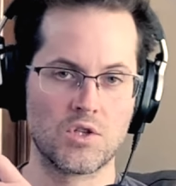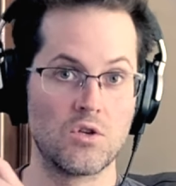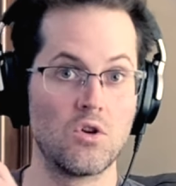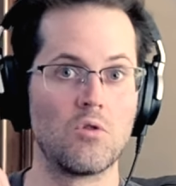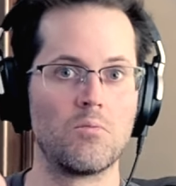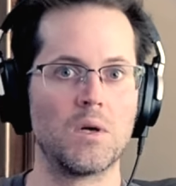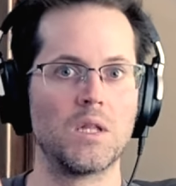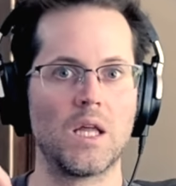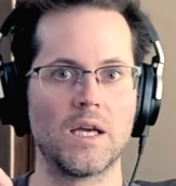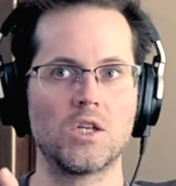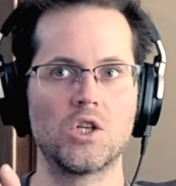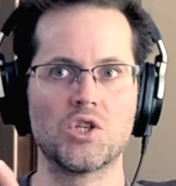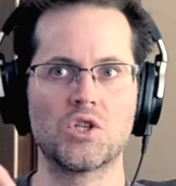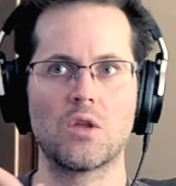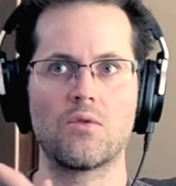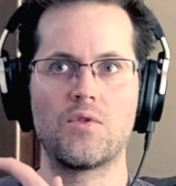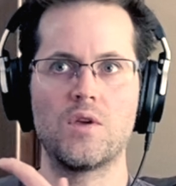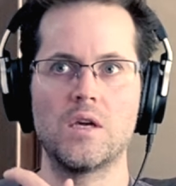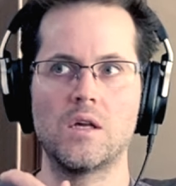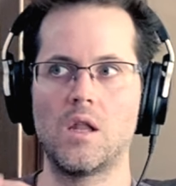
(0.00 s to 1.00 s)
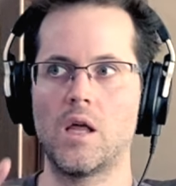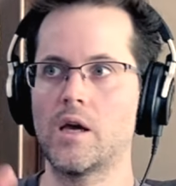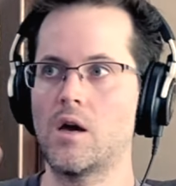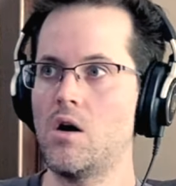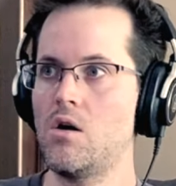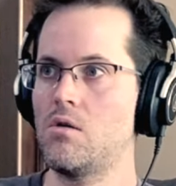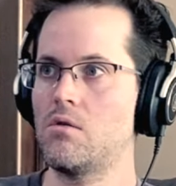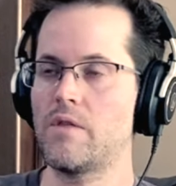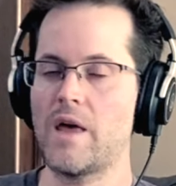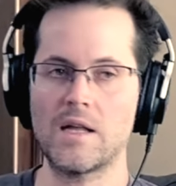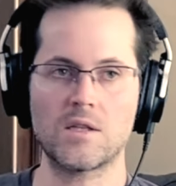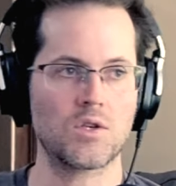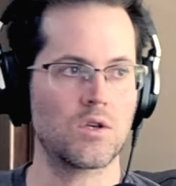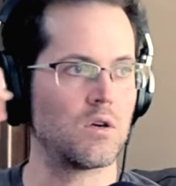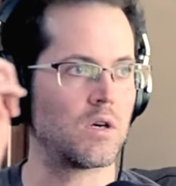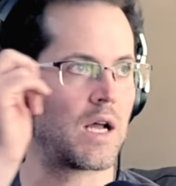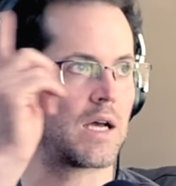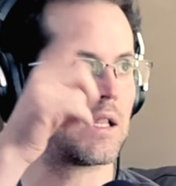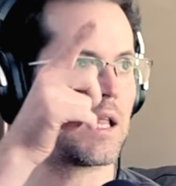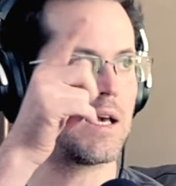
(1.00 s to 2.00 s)
No, but like just a thing like, oh, that's
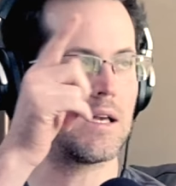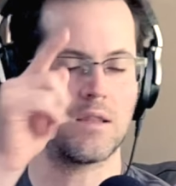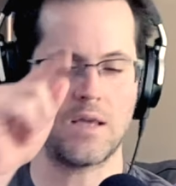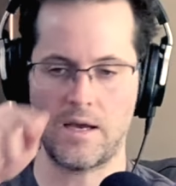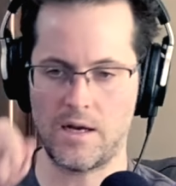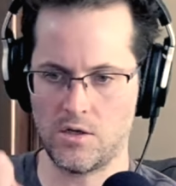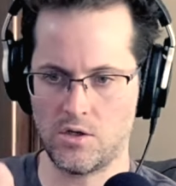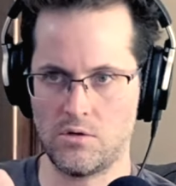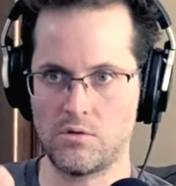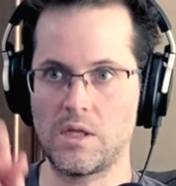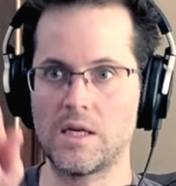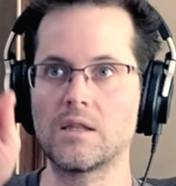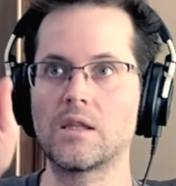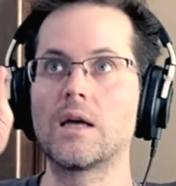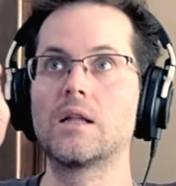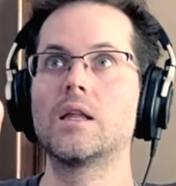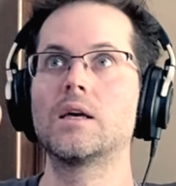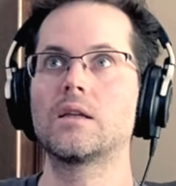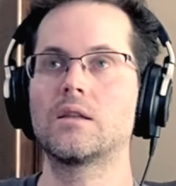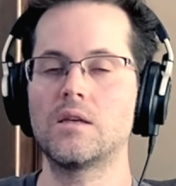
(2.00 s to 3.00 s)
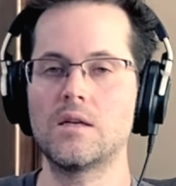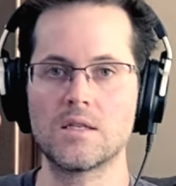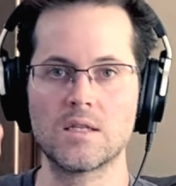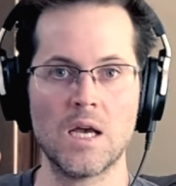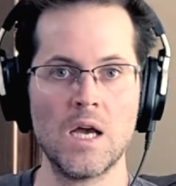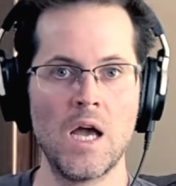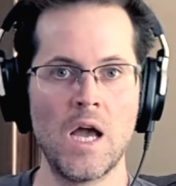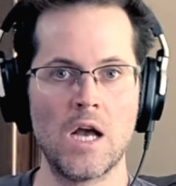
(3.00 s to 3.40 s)
good. I like that. I don't like that. I like this.